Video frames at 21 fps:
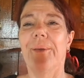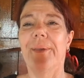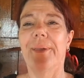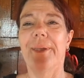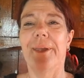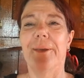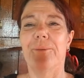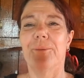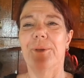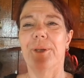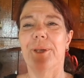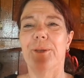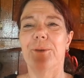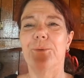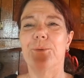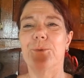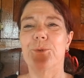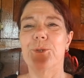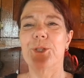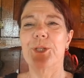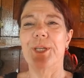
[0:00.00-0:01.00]
yeah, we
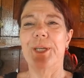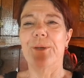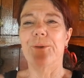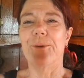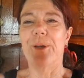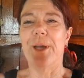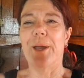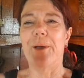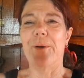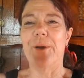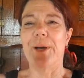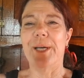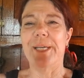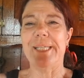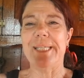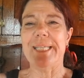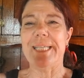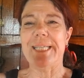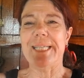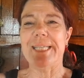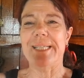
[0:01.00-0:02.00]
can all share our
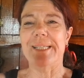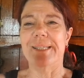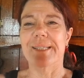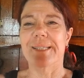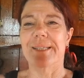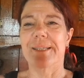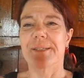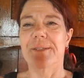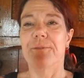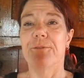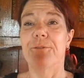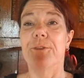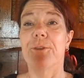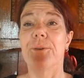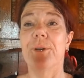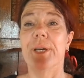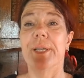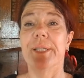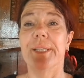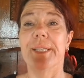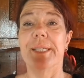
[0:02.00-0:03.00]
ideas. There's a
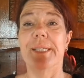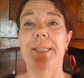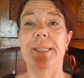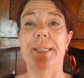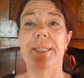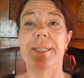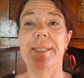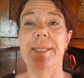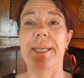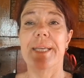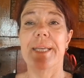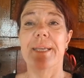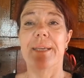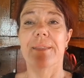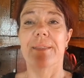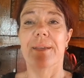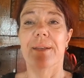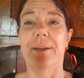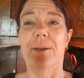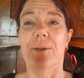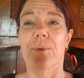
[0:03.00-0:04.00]
few ideas in
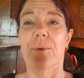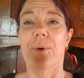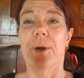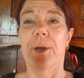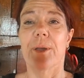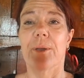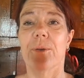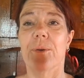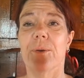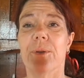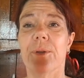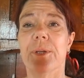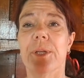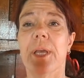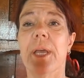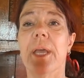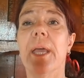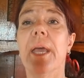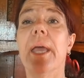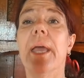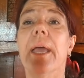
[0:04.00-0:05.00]
here that are quite good.
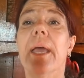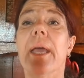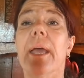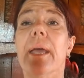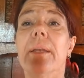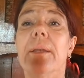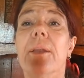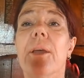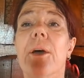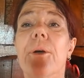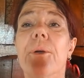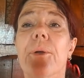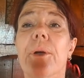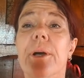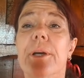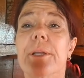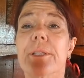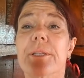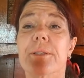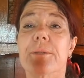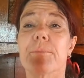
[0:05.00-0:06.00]
And no,
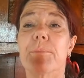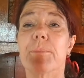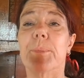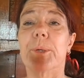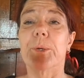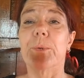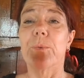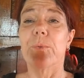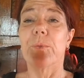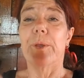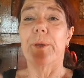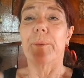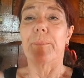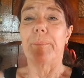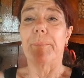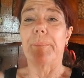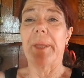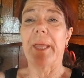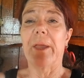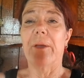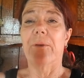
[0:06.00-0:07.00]
I didn't build
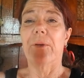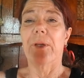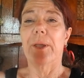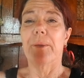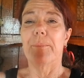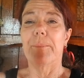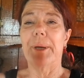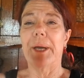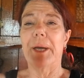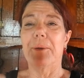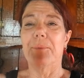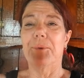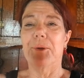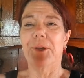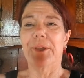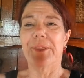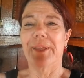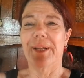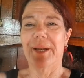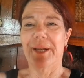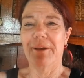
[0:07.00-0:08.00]
them. Gary and
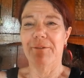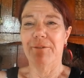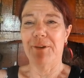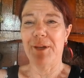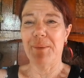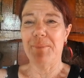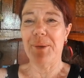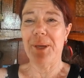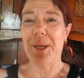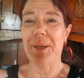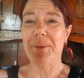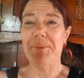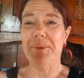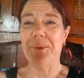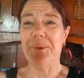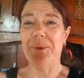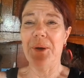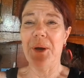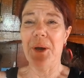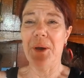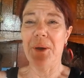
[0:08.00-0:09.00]
Barbara, the lovely
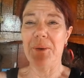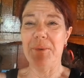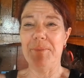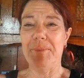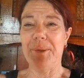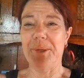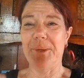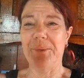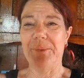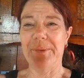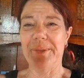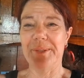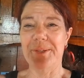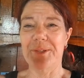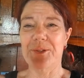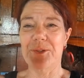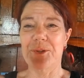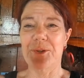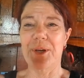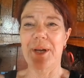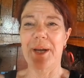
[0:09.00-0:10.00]
people who built
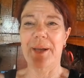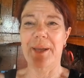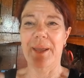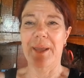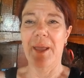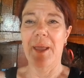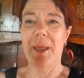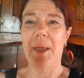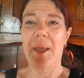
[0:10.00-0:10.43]
this truck,